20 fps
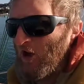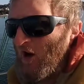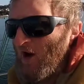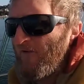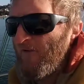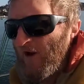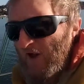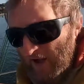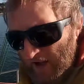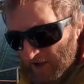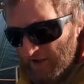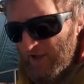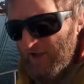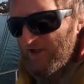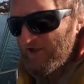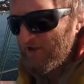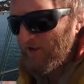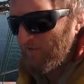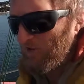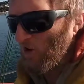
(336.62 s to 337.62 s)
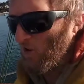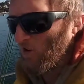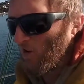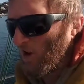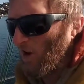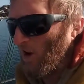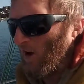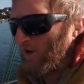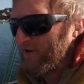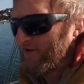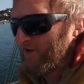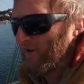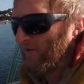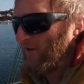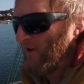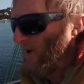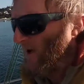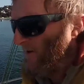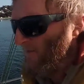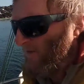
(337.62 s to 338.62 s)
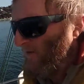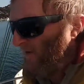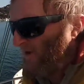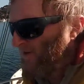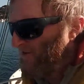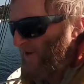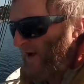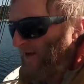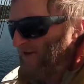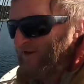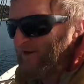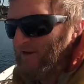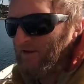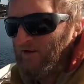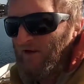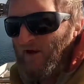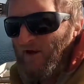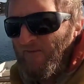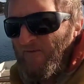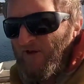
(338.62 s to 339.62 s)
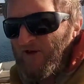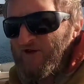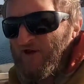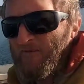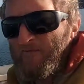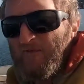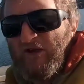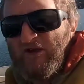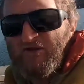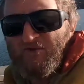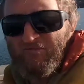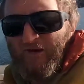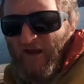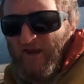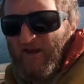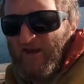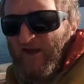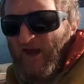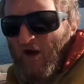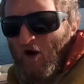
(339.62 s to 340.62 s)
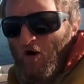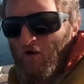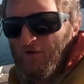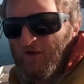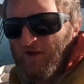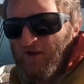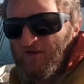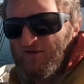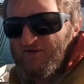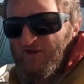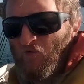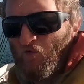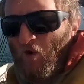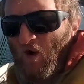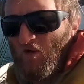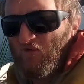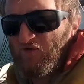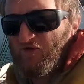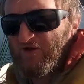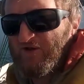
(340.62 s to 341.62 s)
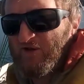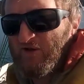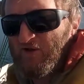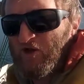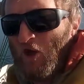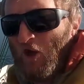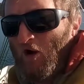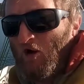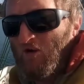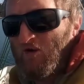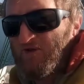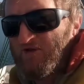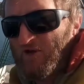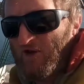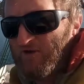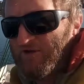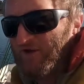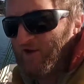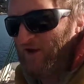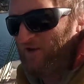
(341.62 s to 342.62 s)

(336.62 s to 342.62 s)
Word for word: life need to be organised, but this doesn't. This can be as bloody chaotic as it wants, you know, as long as it